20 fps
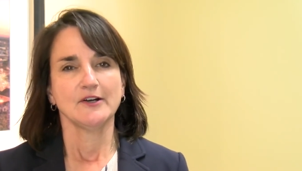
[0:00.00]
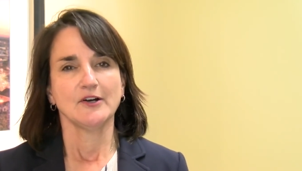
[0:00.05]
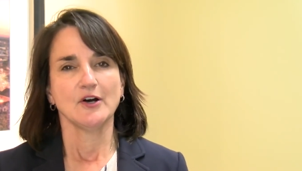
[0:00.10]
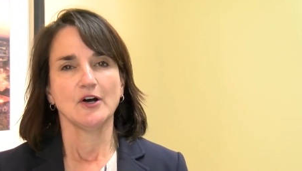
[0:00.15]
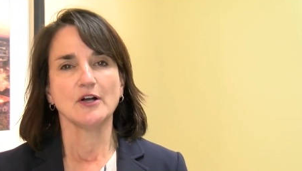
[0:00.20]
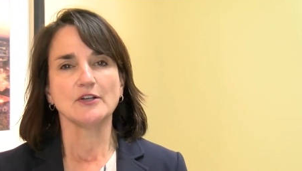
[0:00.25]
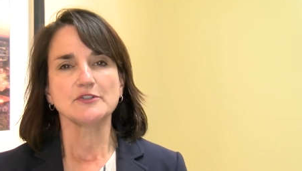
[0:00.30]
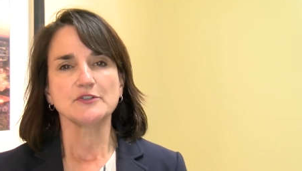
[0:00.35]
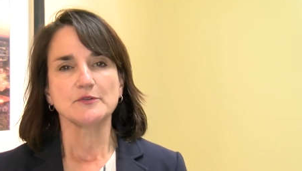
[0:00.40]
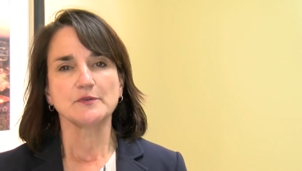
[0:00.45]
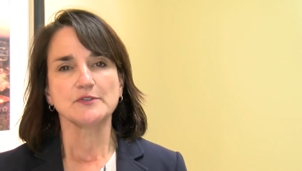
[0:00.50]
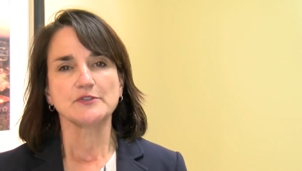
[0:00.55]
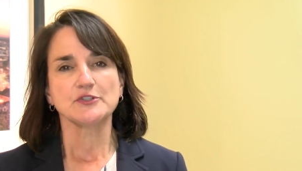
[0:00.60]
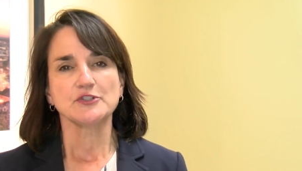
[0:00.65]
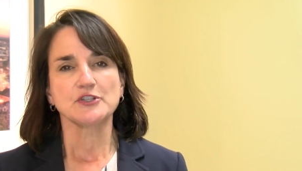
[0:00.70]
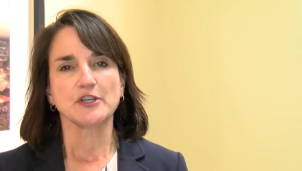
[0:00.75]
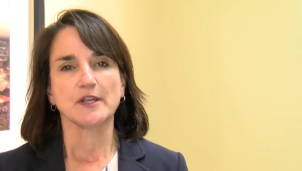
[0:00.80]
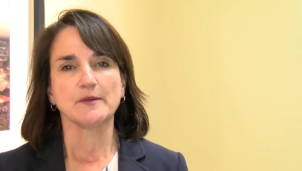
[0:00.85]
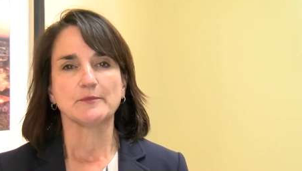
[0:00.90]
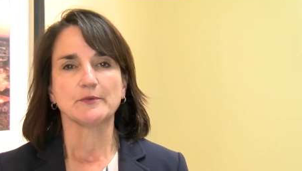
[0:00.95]
Also, as a
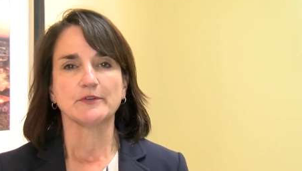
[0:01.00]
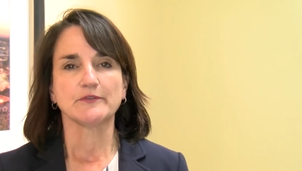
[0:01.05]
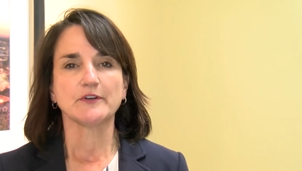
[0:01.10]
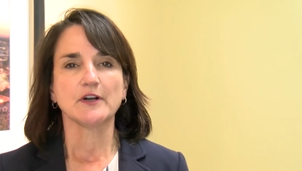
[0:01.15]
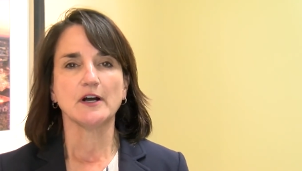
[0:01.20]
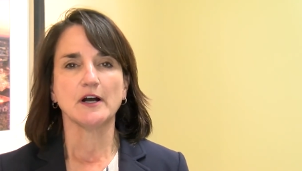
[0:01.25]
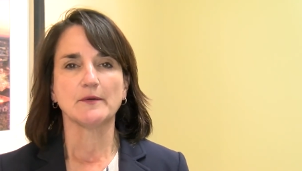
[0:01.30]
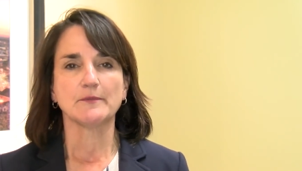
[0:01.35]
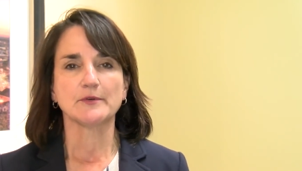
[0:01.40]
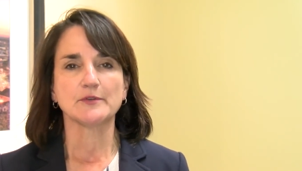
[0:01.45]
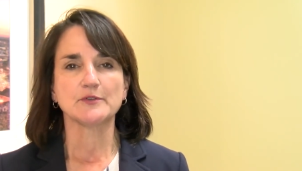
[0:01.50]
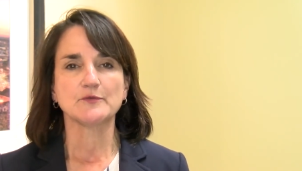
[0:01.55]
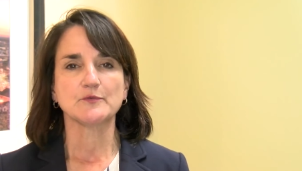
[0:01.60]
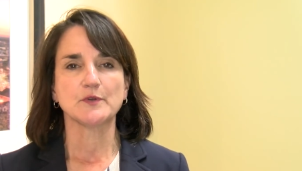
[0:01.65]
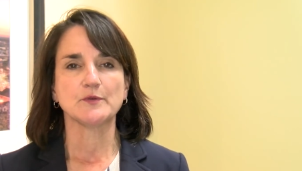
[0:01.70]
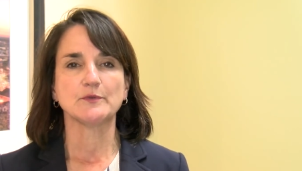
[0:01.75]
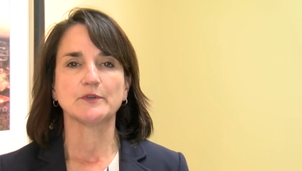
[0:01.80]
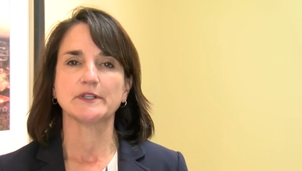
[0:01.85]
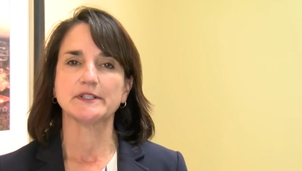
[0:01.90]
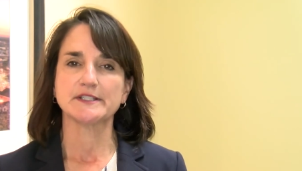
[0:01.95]
Chamber of Commerce, we
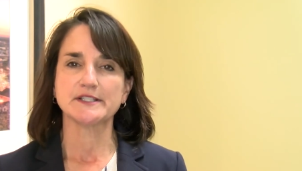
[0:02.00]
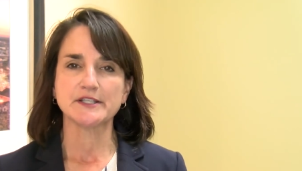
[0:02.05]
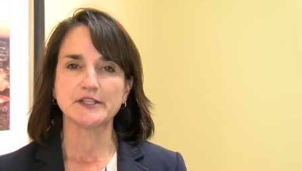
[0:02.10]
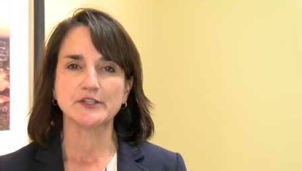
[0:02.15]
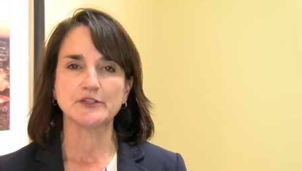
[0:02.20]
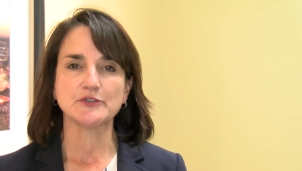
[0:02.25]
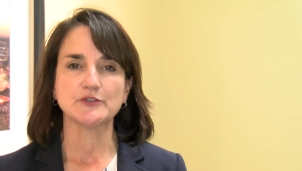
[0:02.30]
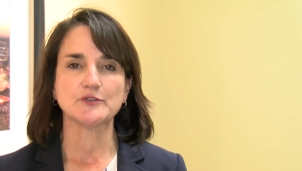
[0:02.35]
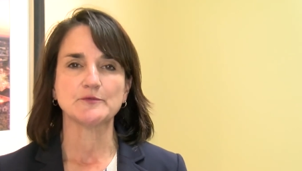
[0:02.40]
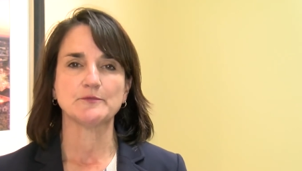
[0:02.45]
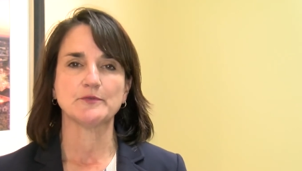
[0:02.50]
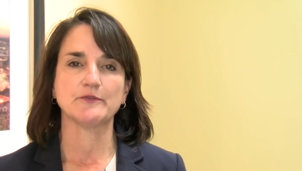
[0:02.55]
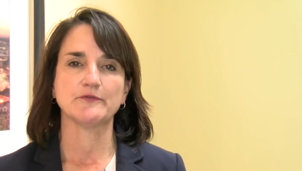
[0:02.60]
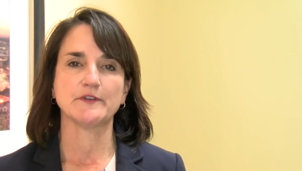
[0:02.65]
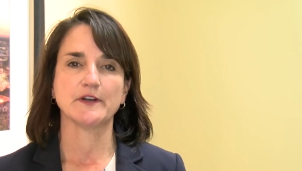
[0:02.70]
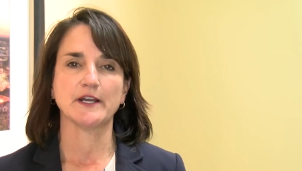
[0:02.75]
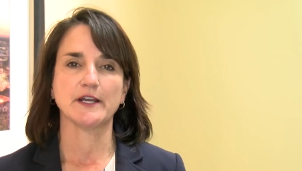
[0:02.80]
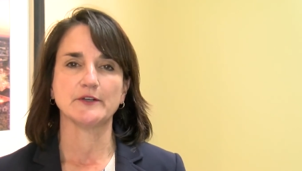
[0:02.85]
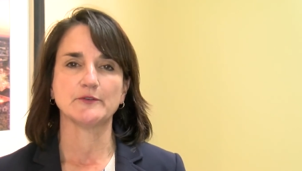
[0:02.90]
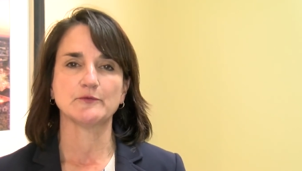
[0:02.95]
will continue to
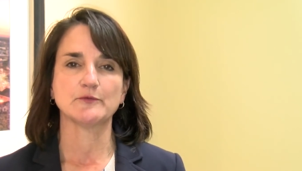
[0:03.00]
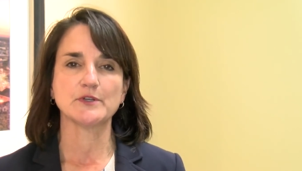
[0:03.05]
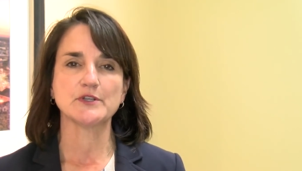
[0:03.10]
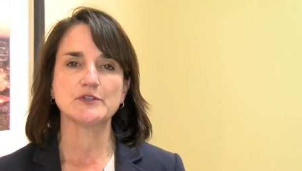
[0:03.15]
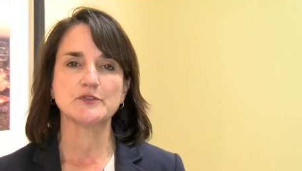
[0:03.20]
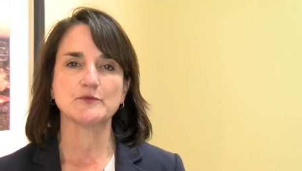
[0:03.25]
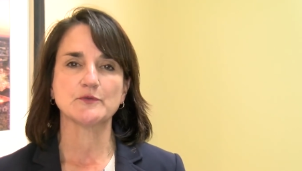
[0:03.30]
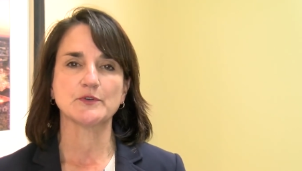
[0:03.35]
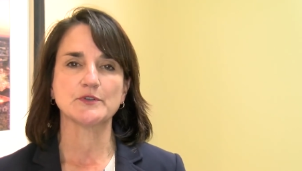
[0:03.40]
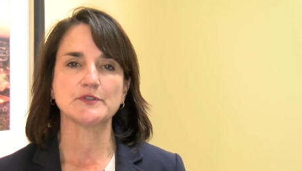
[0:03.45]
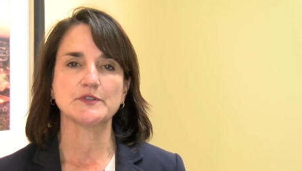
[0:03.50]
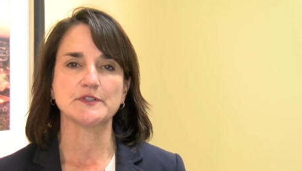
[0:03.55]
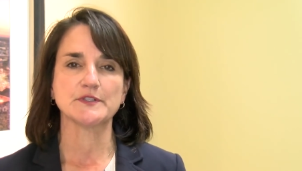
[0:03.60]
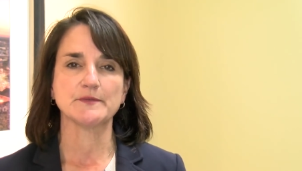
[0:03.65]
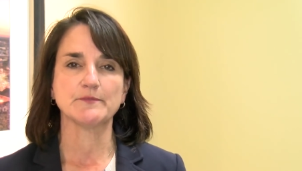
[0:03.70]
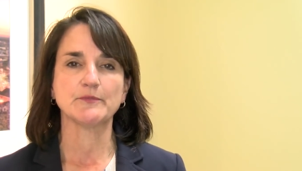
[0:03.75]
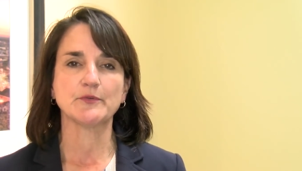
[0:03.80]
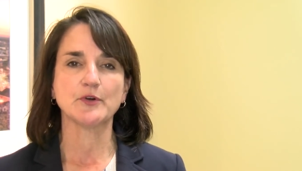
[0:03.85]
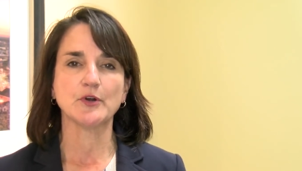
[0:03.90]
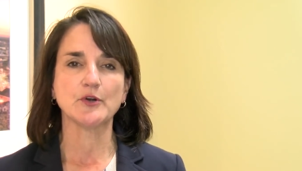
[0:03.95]
provide resources
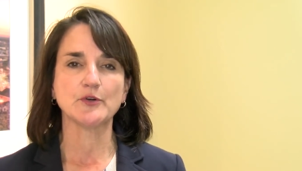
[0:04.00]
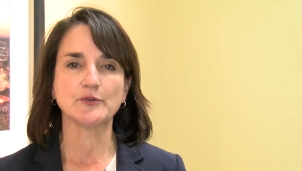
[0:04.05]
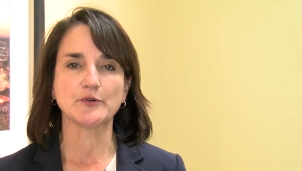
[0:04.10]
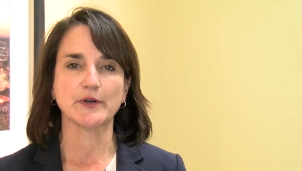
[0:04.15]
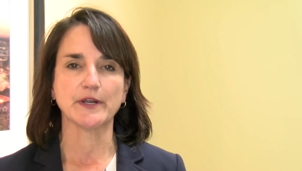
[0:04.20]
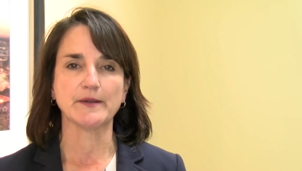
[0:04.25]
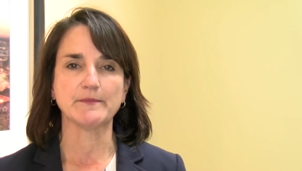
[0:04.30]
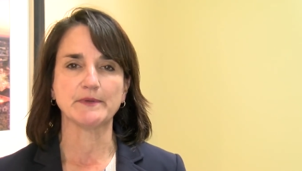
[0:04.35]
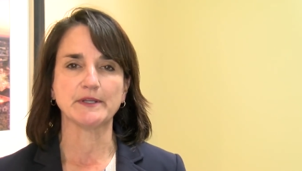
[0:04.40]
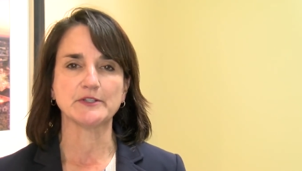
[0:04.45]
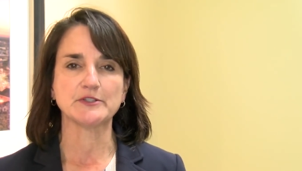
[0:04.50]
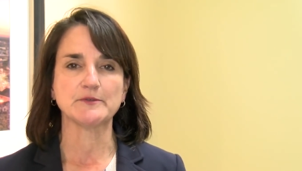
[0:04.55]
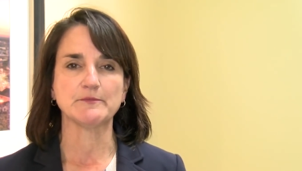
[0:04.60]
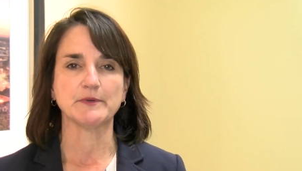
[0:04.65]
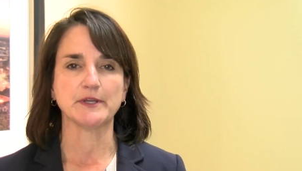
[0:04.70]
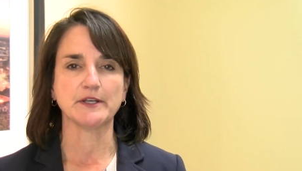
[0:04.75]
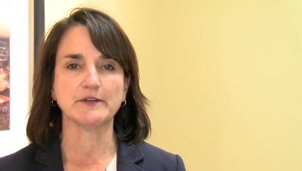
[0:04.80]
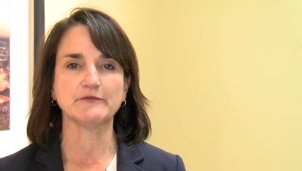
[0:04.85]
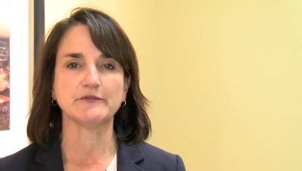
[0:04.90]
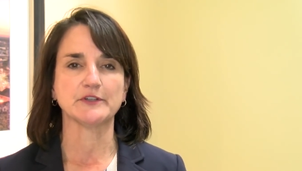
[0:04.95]
and programming to
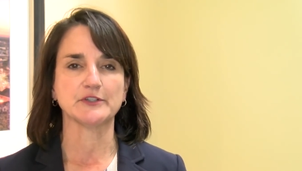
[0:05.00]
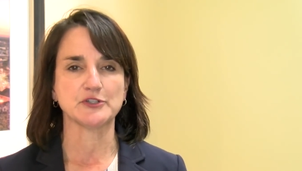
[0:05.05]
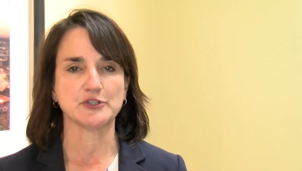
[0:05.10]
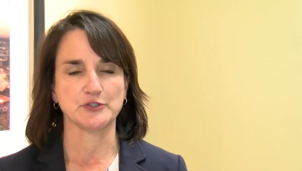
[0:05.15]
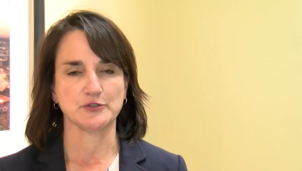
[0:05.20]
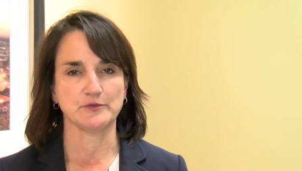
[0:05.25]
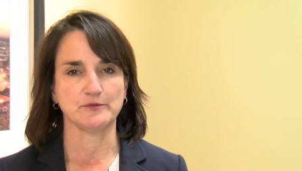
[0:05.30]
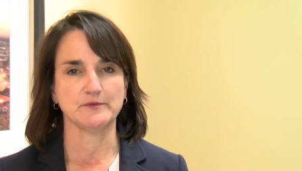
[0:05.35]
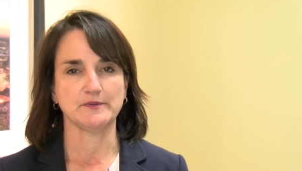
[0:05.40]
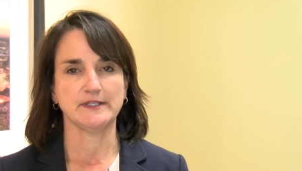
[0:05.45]
benefit you.